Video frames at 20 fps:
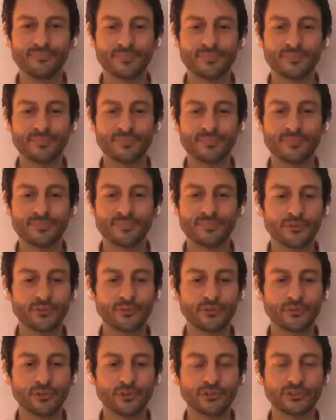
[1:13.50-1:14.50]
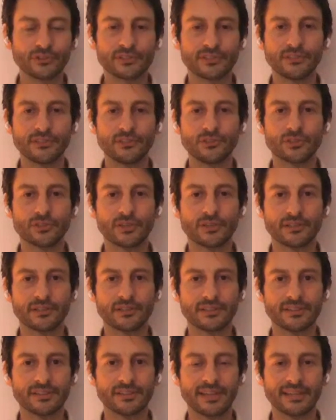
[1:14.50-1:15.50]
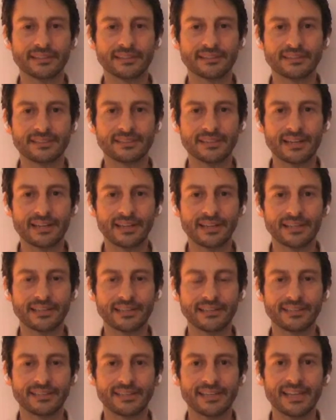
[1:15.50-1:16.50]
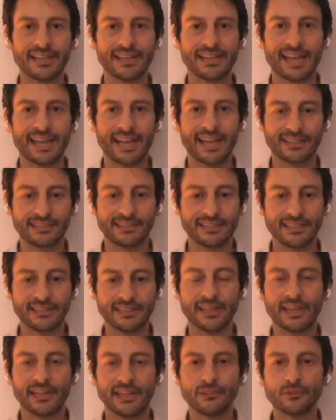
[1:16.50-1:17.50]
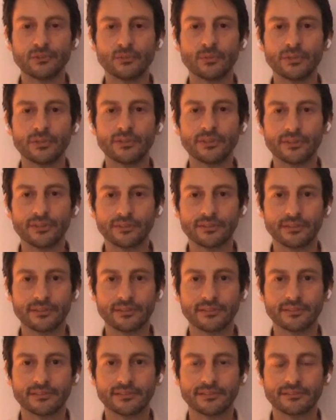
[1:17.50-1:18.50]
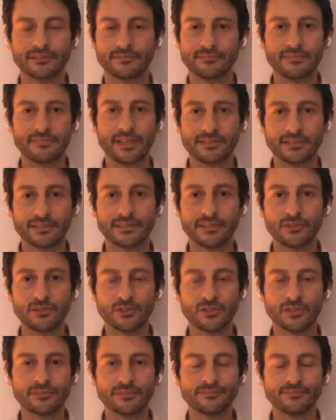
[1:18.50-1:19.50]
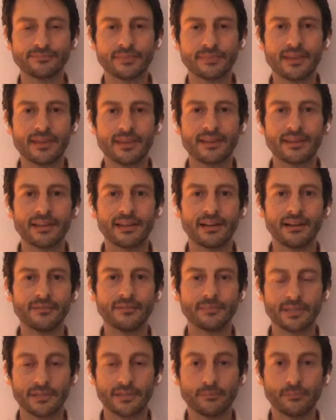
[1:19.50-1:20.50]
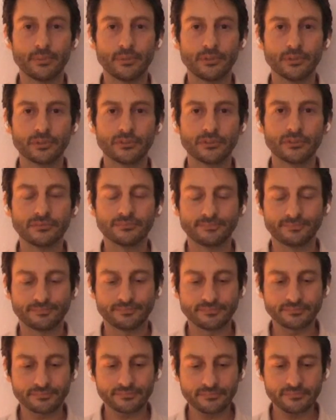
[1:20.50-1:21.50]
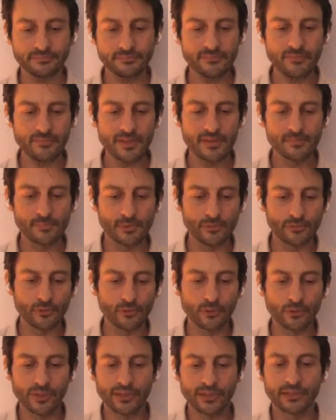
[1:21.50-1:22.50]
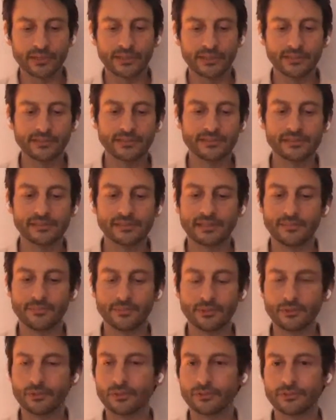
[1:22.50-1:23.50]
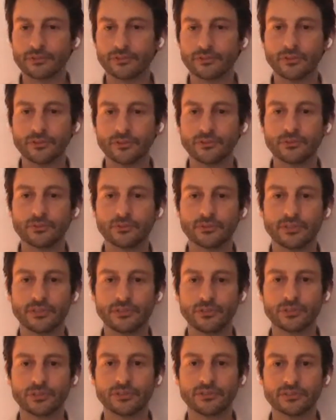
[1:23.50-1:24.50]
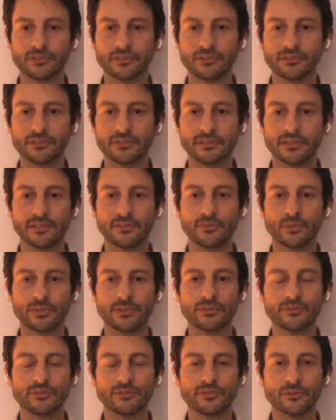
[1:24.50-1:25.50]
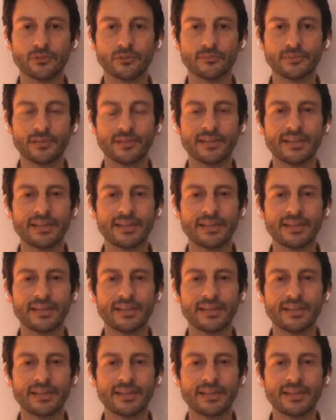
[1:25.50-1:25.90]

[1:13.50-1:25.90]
He was the first teacher that I had engaged with as a teacher in person. Before that, I had come across non-dual teachings in written form.